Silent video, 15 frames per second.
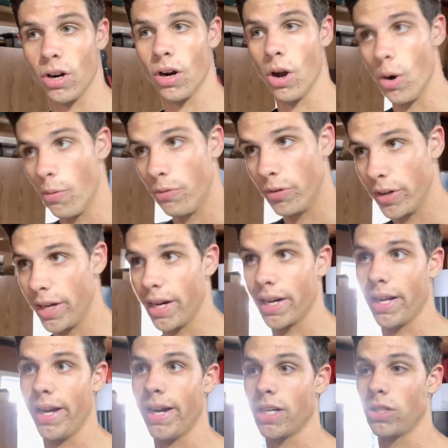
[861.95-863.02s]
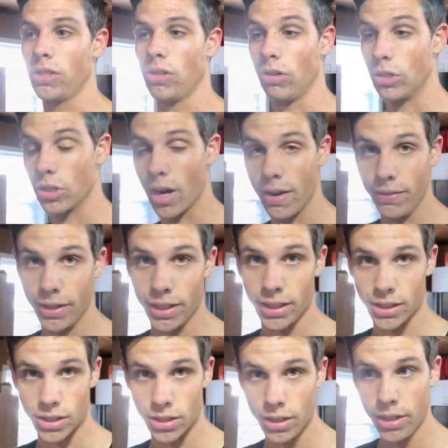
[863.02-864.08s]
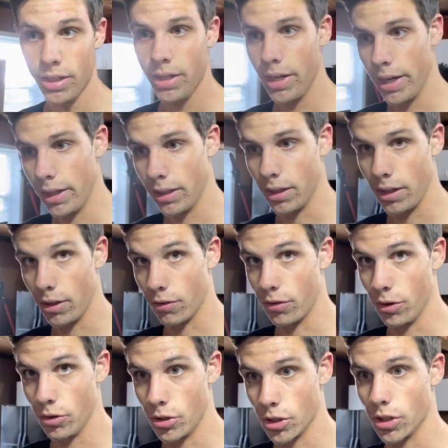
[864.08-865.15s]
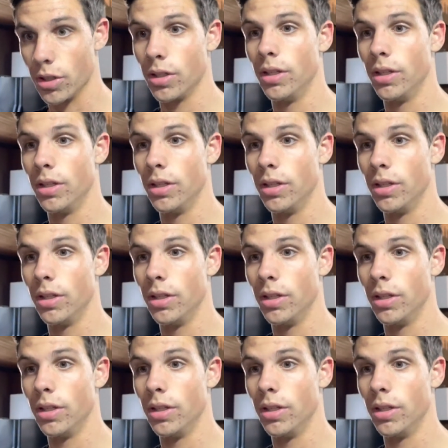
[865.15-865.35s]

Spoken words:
Hopefully I can actually start driving it in the near future.